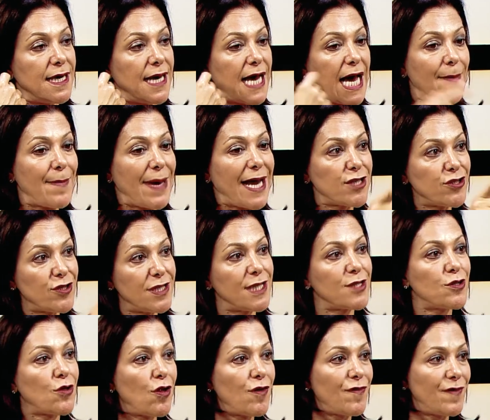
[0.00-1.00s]
I'm actually
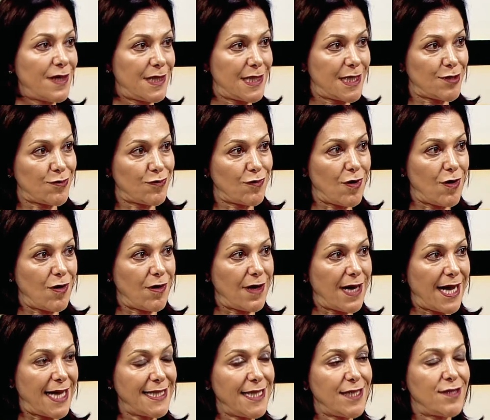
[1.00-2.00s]
solving this wrong.
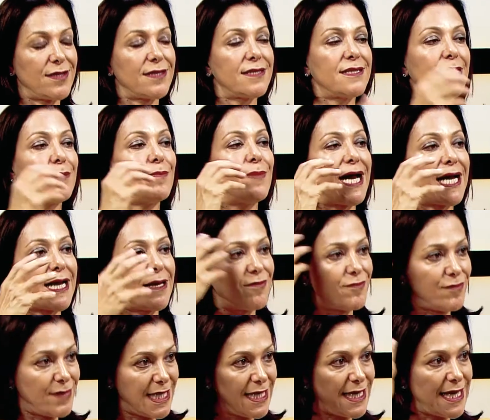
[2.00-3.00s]
I need to sit back and
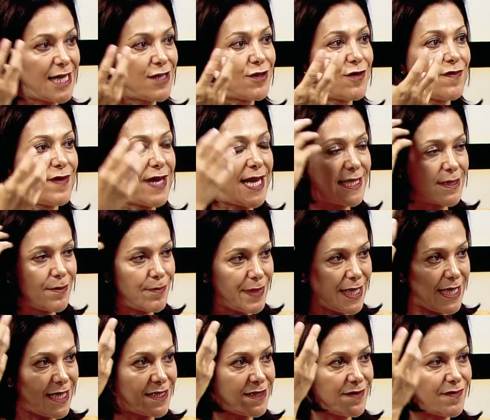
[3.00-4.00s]
really innovate and be
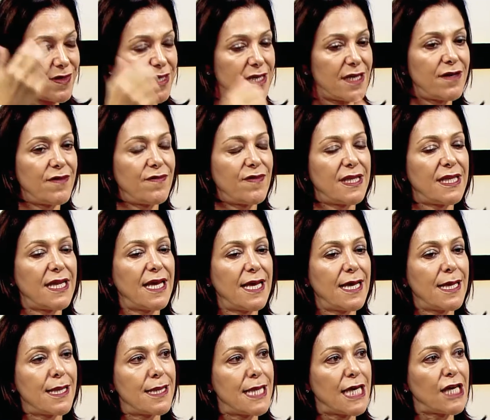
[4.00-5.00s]
innovative and
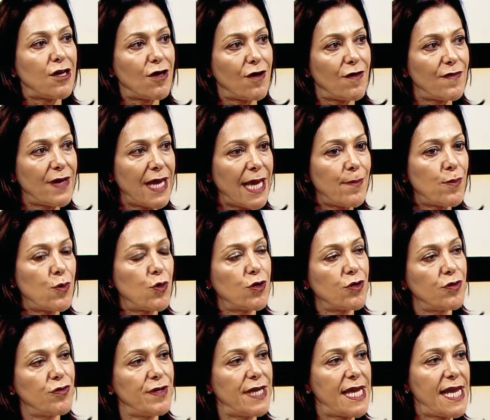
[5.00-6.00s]
think of a more
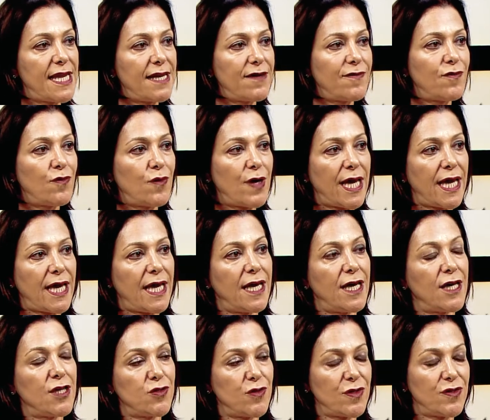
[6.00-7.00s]
creative way
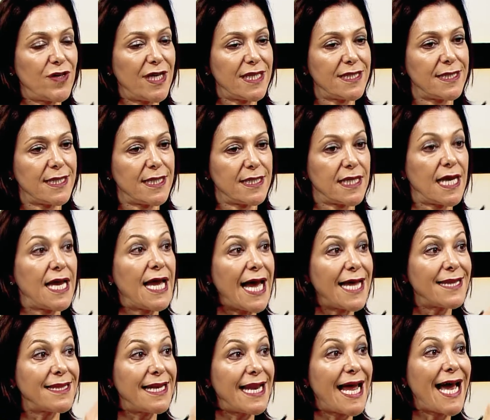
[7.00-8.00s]
to address this.
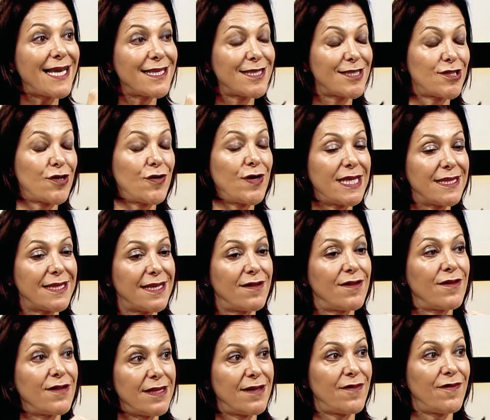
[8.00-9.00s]
And
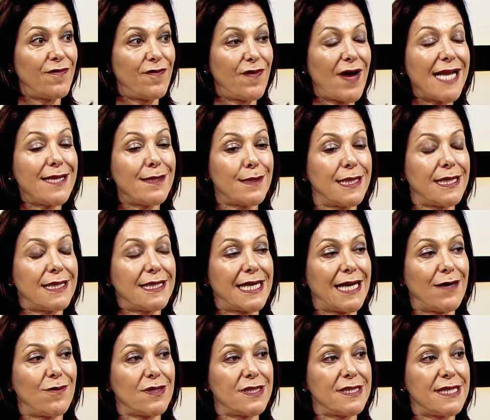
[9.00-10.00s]
the final thing that
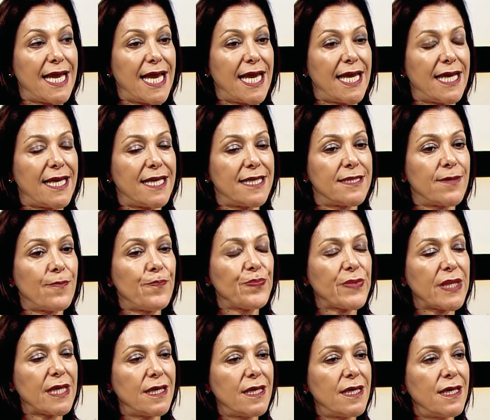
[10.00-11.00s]
I will say is,
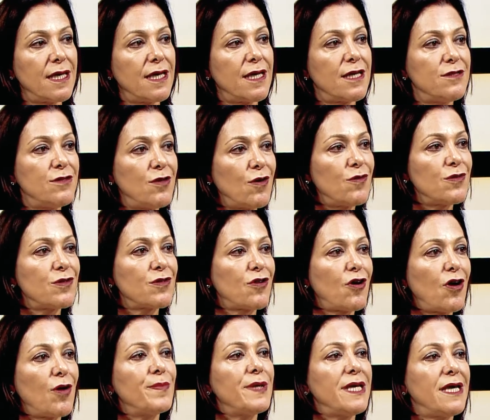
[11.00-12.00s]
don't
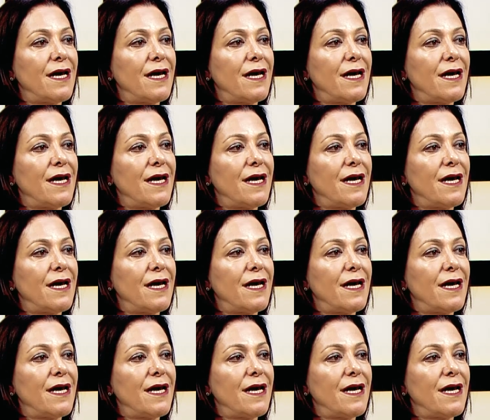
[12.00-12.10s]
copy